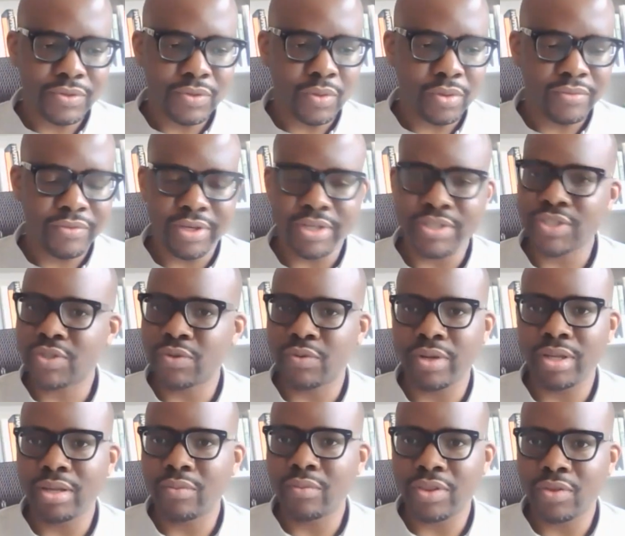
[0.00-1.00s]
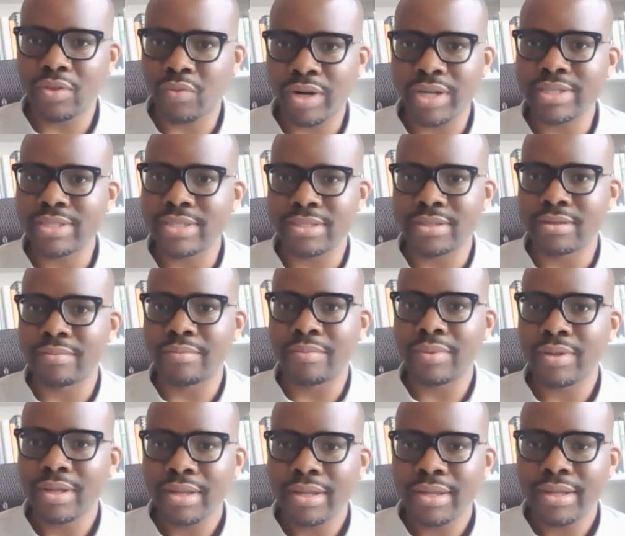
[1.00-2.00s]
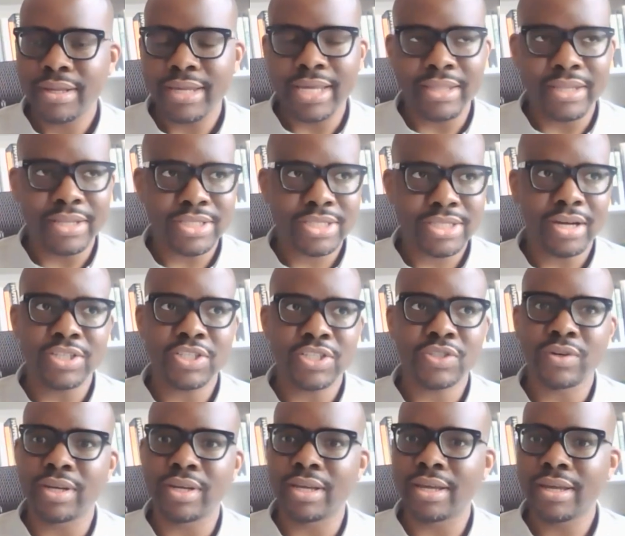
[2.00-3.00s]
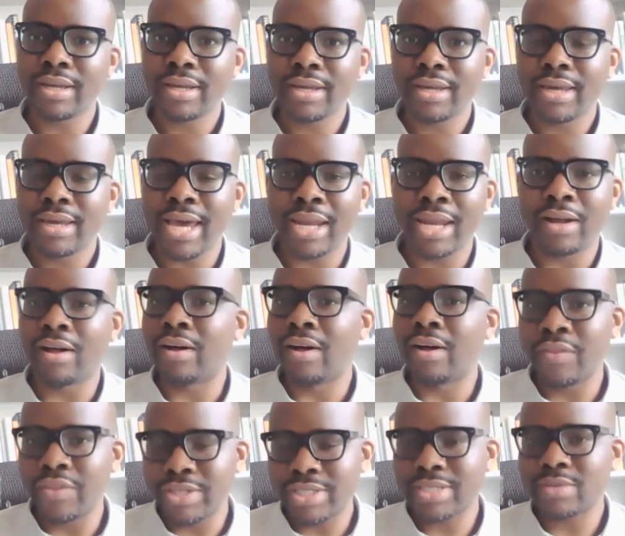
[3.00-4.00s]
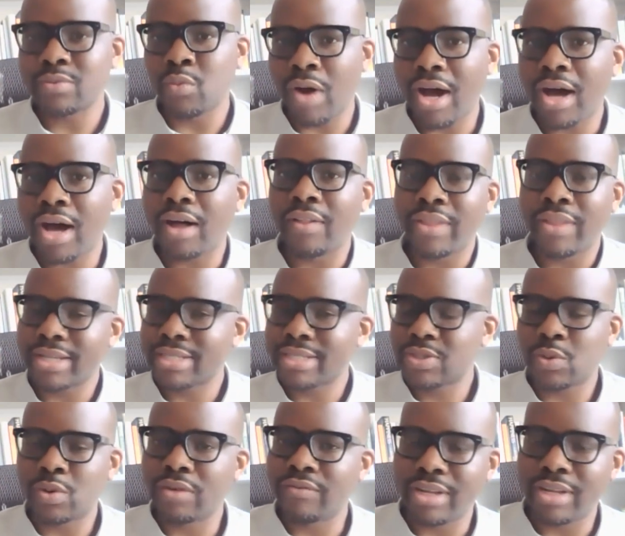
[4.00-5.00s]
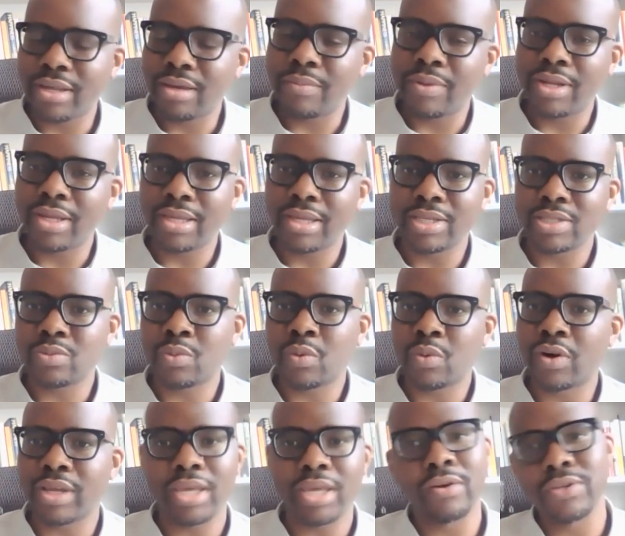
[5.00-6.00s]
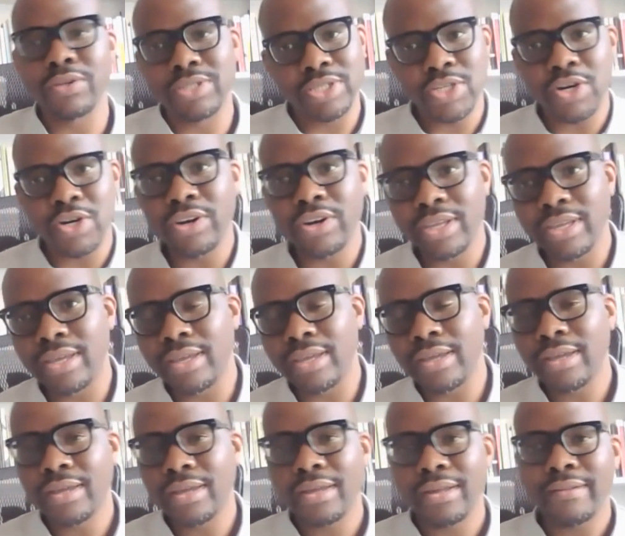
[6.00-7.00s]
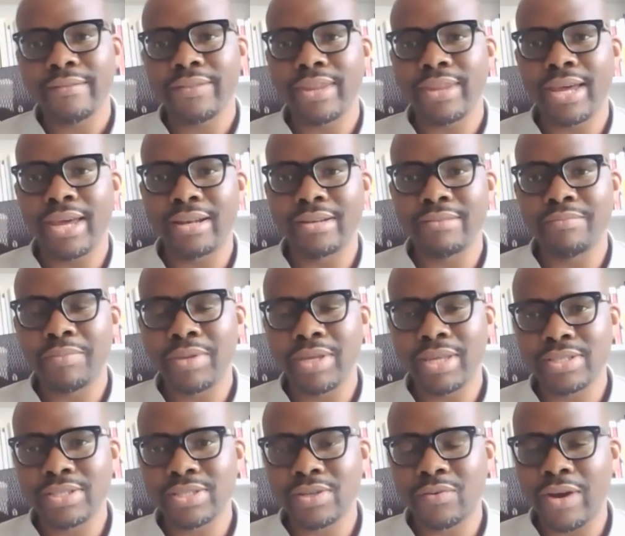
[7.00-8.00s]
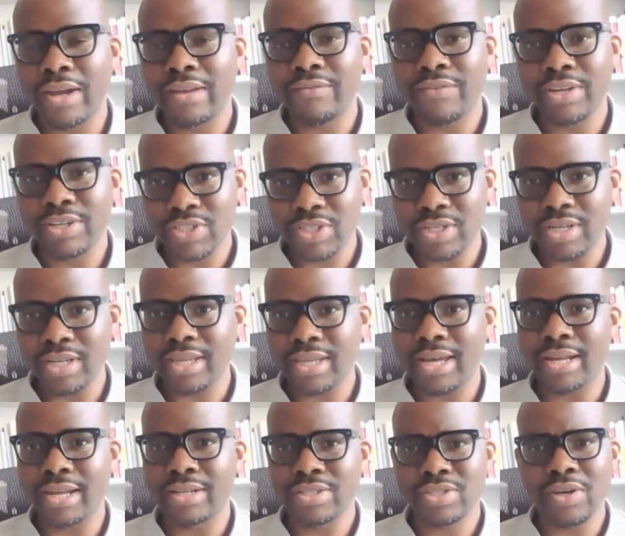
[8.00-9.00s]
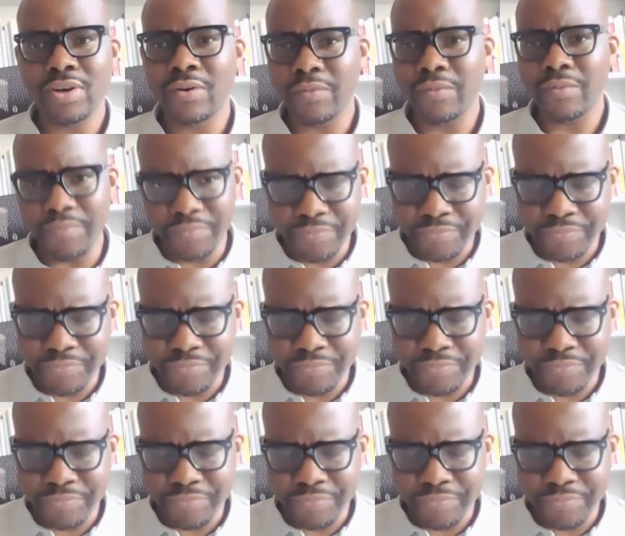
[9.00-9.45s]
sort of history with racism in this country and all, all that's while wow, that's sort of inhibiting his work he goes to turkey and begins to write fiction again and so